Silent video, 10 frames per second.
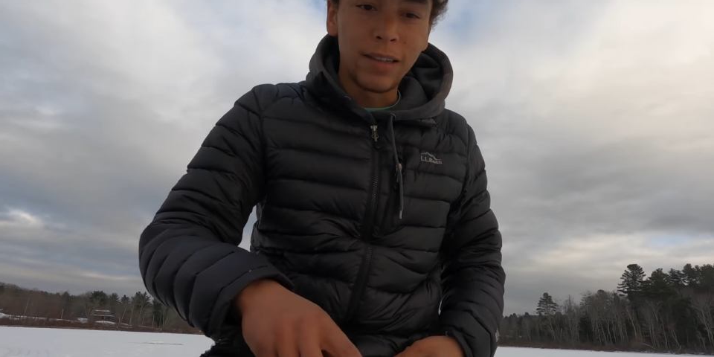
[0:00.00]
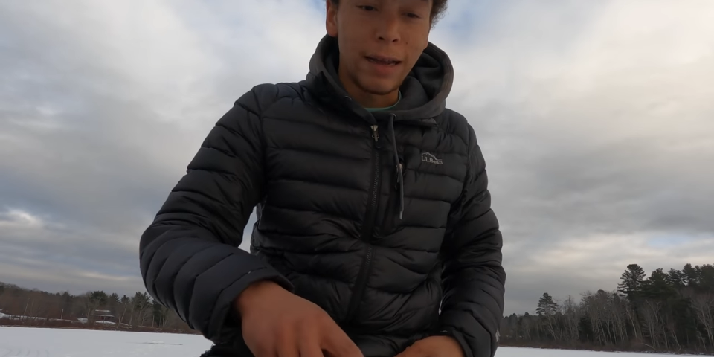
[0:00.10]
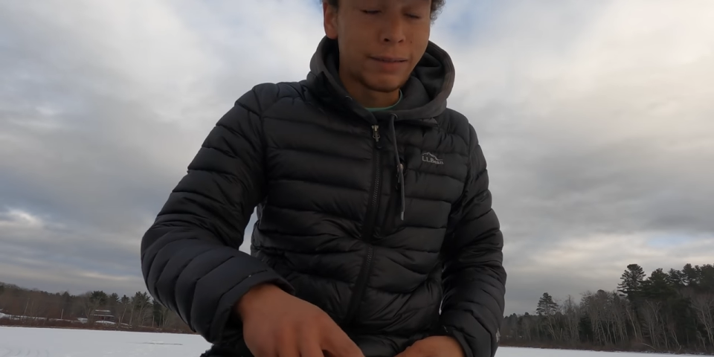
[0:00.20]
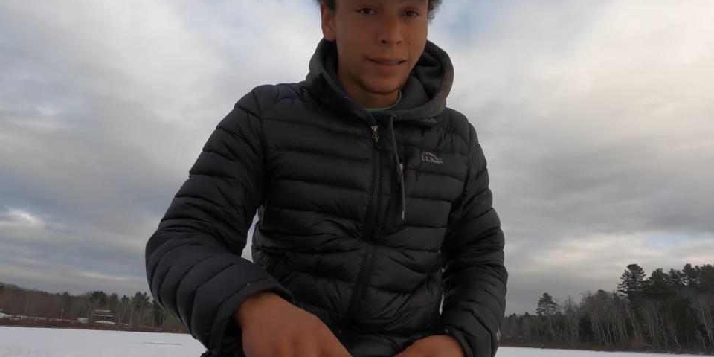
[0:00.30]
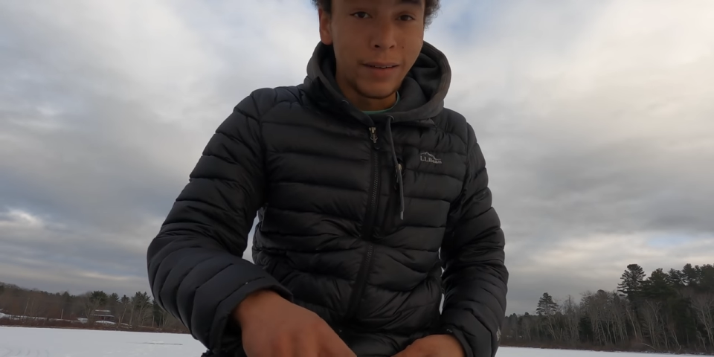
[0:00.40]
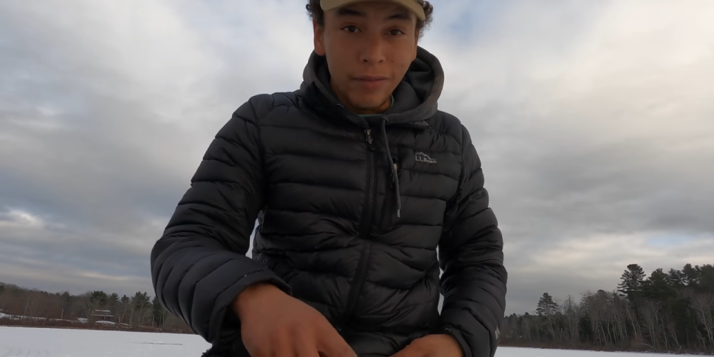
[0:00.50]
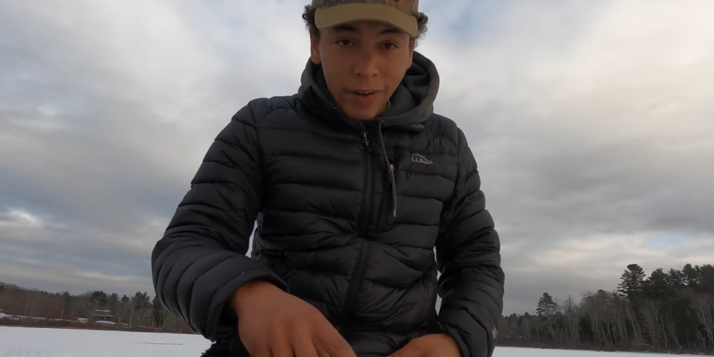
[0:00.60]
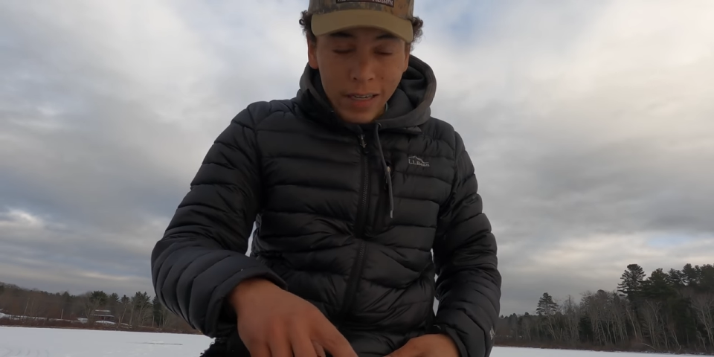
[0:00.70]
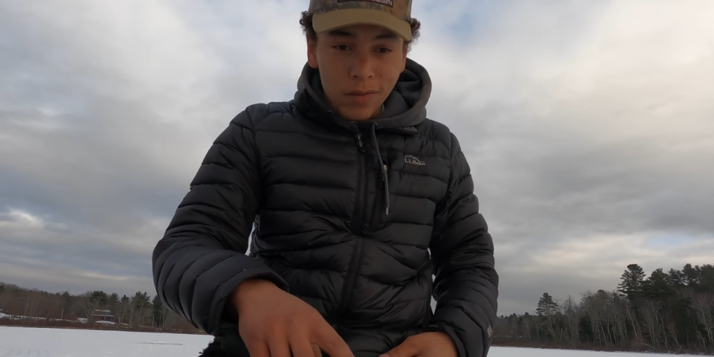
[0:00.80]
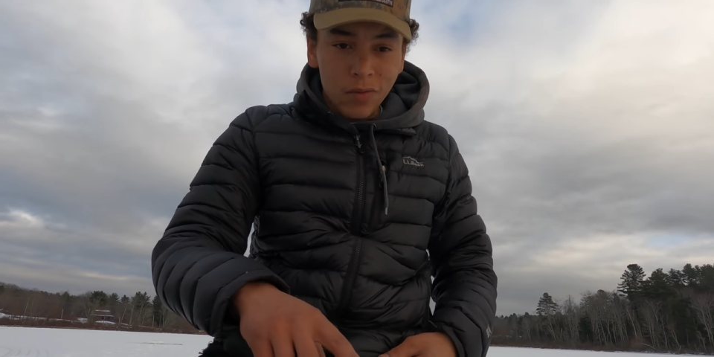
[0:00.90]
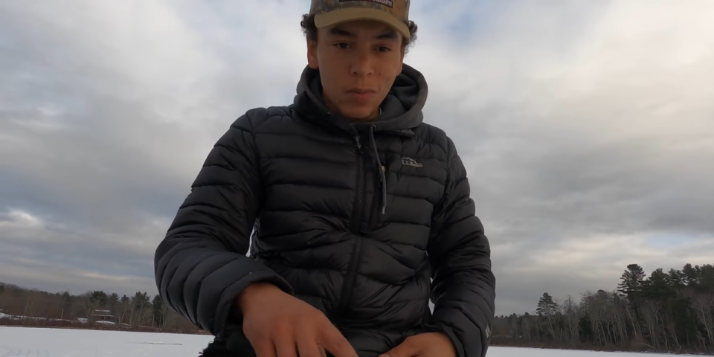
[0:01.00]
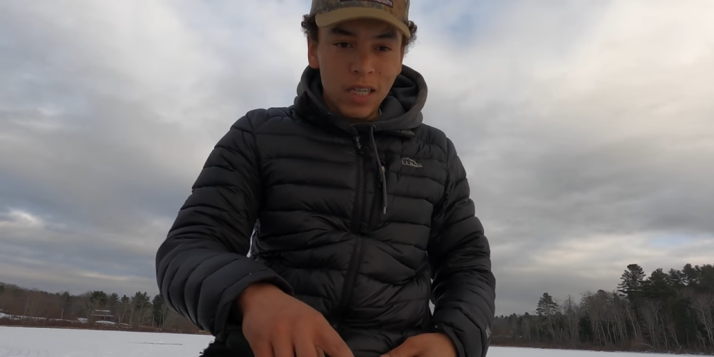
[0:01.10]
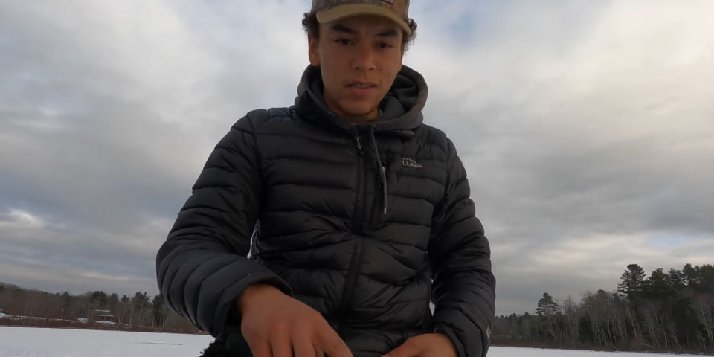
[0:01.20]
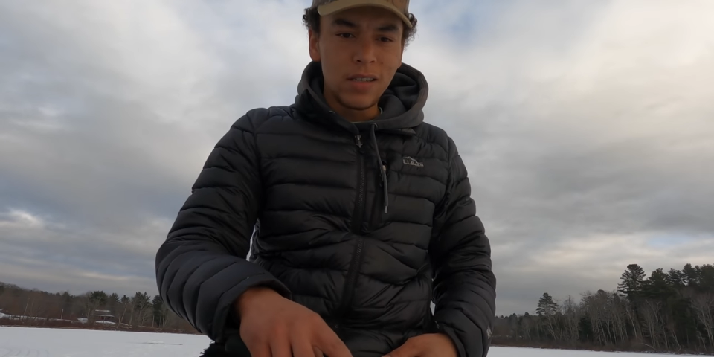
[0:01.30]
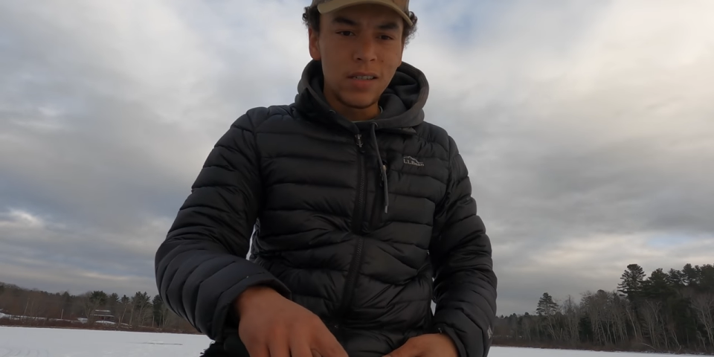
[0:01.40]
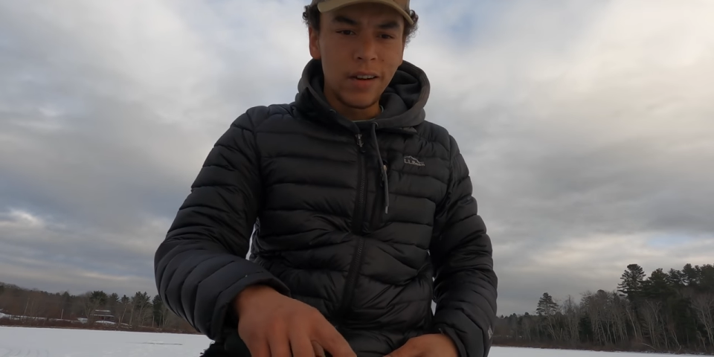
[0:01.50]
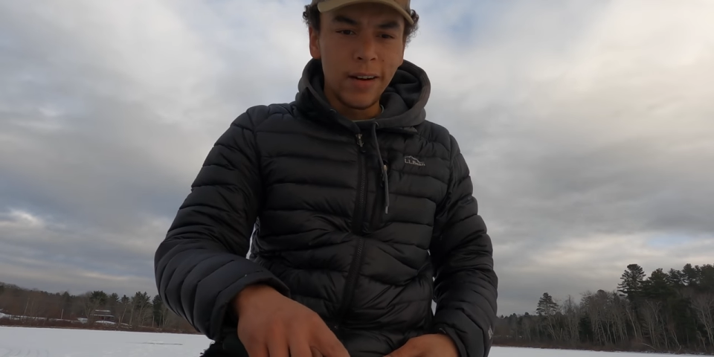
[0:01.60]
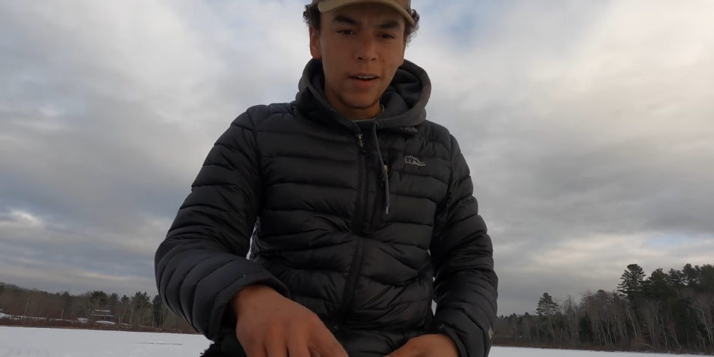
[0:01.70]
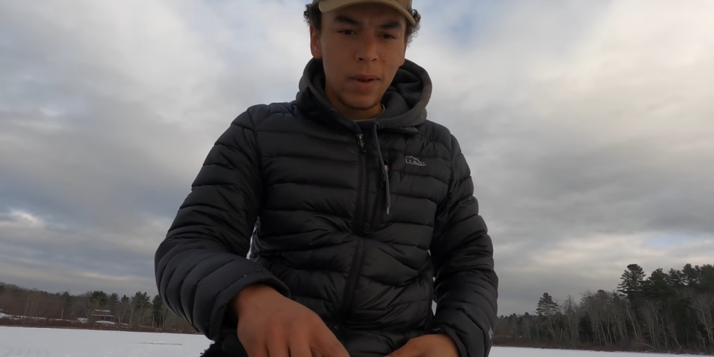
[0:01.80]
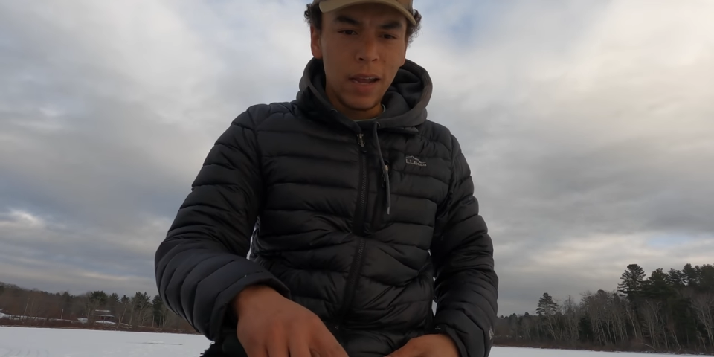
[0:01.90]
it's actually an invasive species
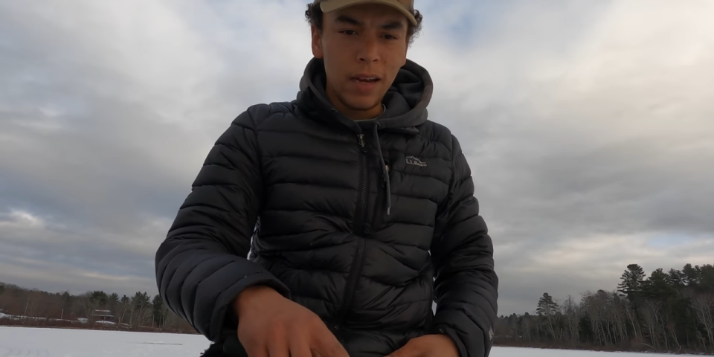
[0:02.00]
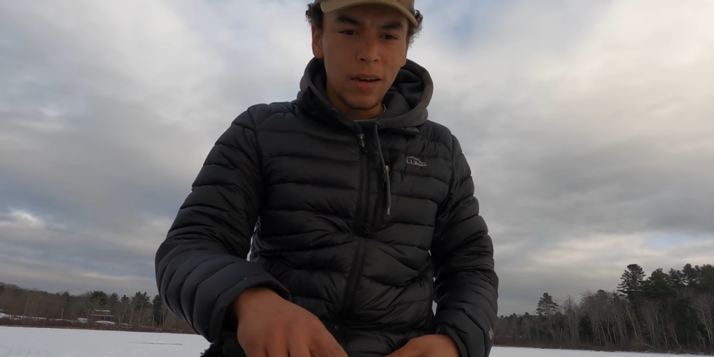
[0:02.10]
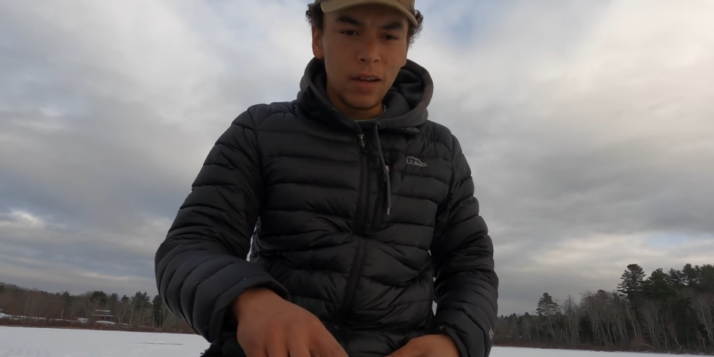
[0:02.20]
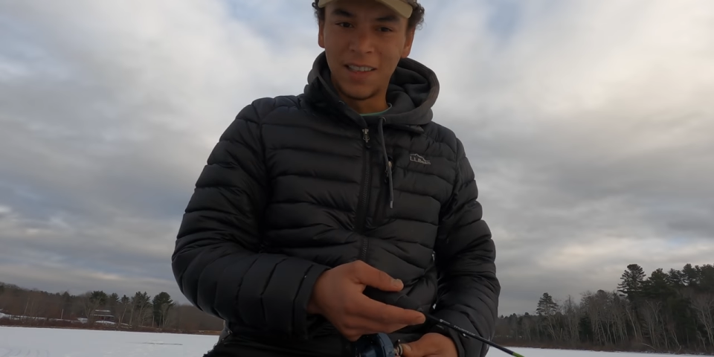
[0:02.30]
here in Maine.